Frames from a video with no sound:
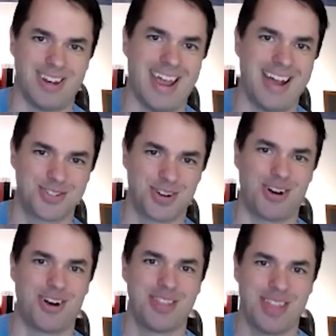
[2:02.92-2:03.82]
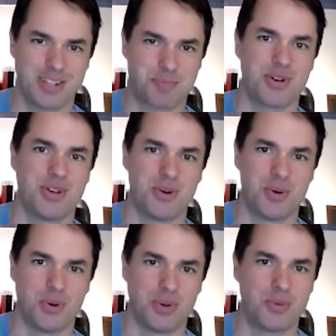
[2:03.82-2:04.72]
NASCAR. That's pretty
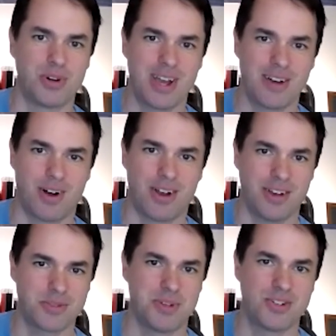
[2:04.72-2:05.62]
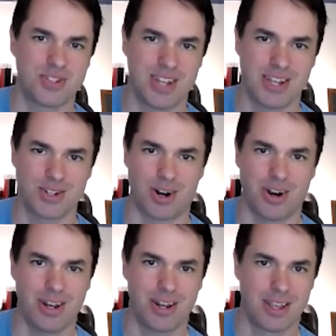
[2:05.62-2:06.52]
cool. What, what do you have? Uh, you have some interest in NASCAR,
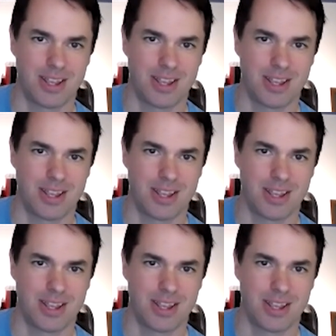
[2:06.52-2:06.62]
right?